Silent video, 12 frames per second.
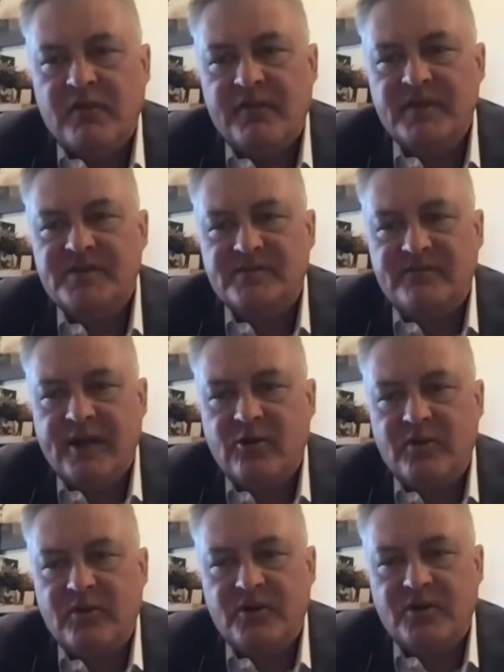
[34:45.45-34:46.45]
that this
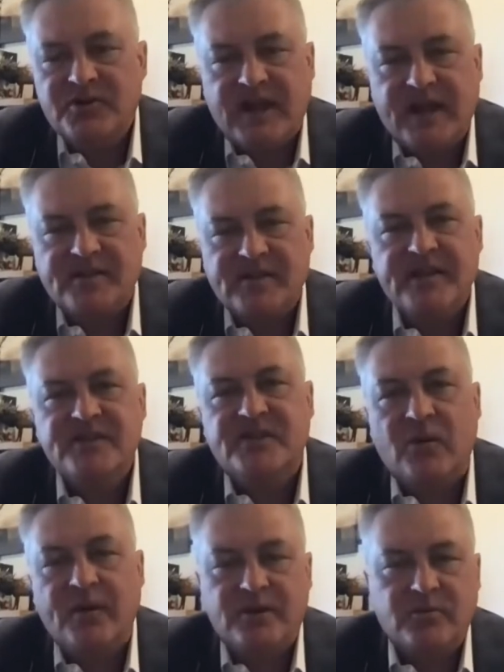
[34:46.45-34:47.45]
Vanderbilt Nurse Case is
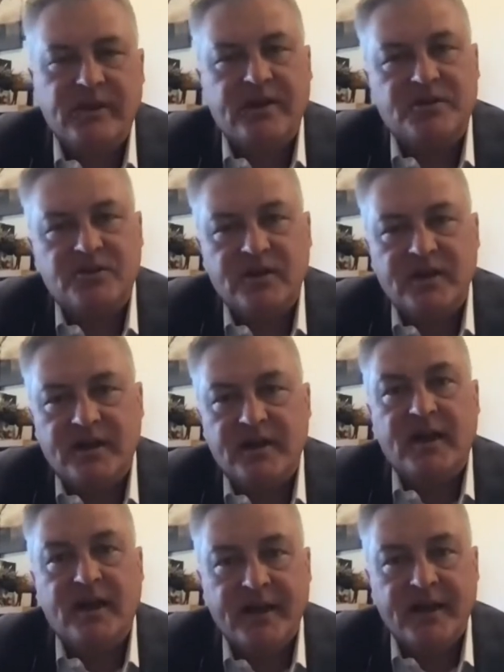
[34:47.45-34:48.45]
going to be a
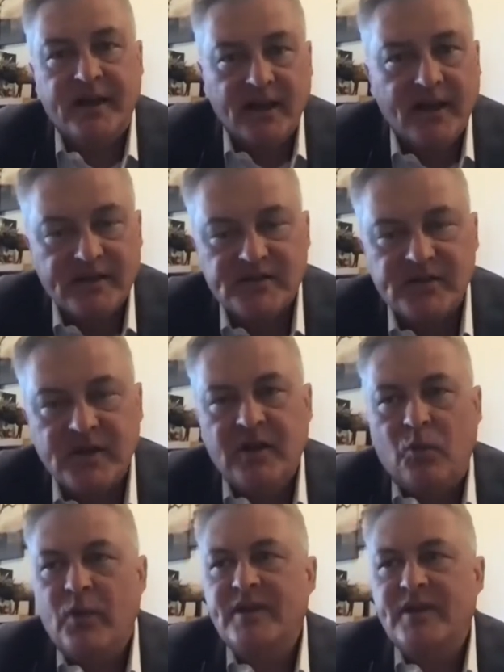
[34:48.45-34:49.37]
trend unless